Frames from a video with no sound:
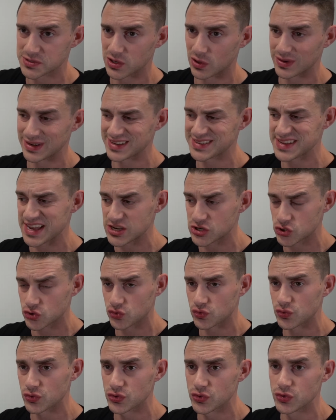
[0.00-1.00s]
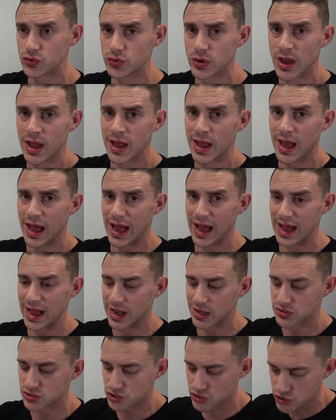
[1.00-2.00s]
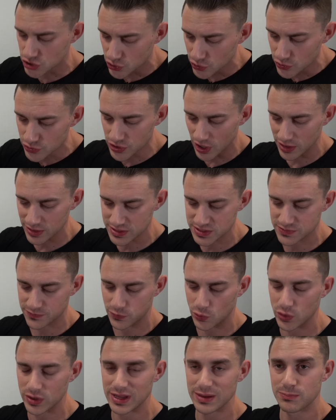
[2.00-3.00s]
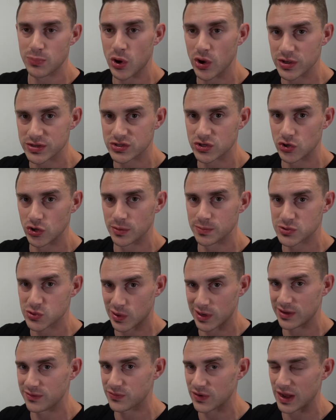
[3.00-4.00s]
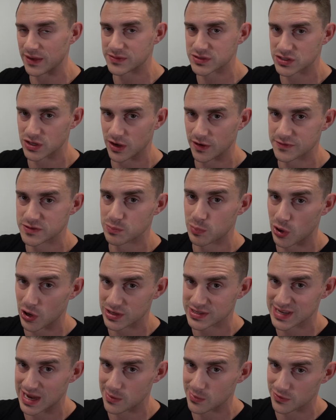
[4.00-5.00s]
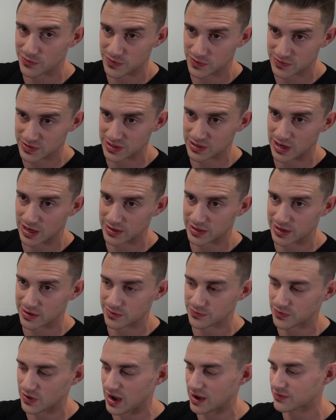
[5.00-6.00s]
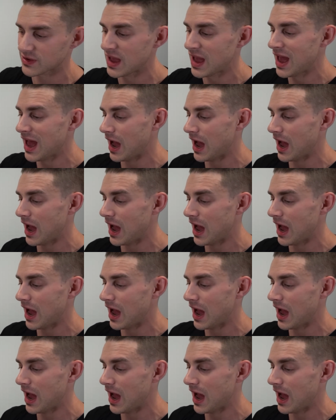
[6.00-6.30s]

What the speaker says: So it is a true $2.40 per scoop, 25 serves per tub at $59.95.